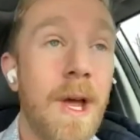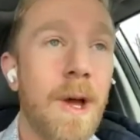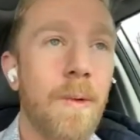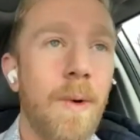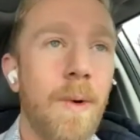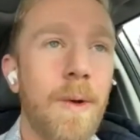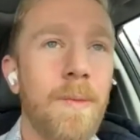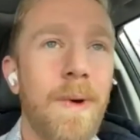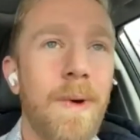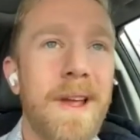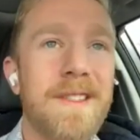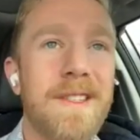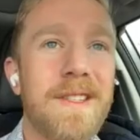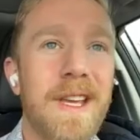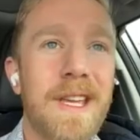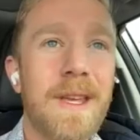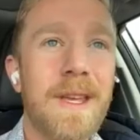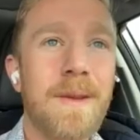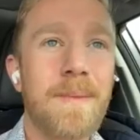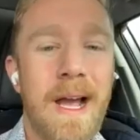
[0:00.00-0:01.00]
one-way
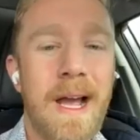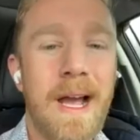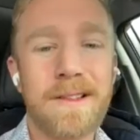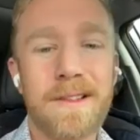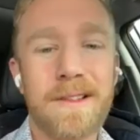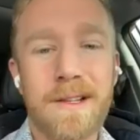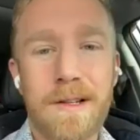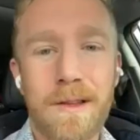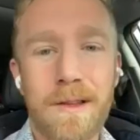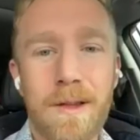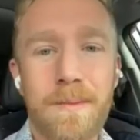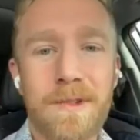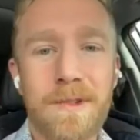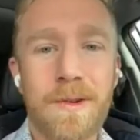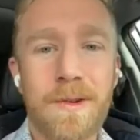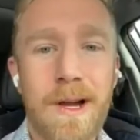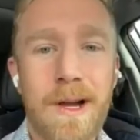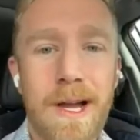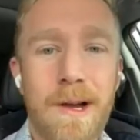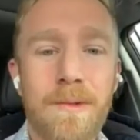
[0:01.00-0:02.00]
ticket back to Columbus,
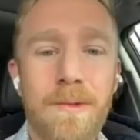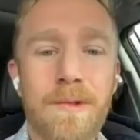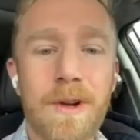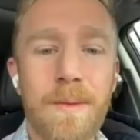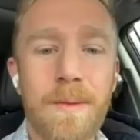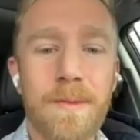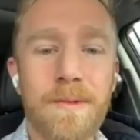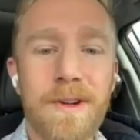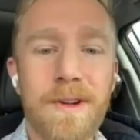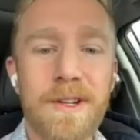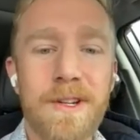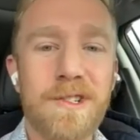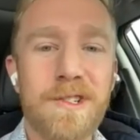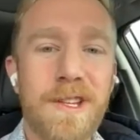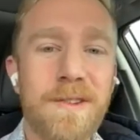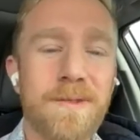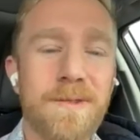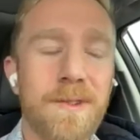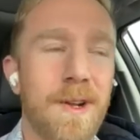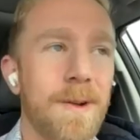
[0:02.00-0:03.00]
Ohio, where I'm
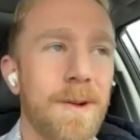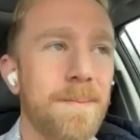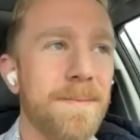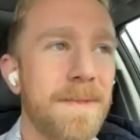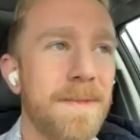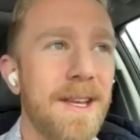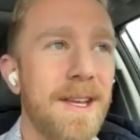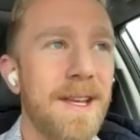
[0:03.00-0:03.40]
originally from.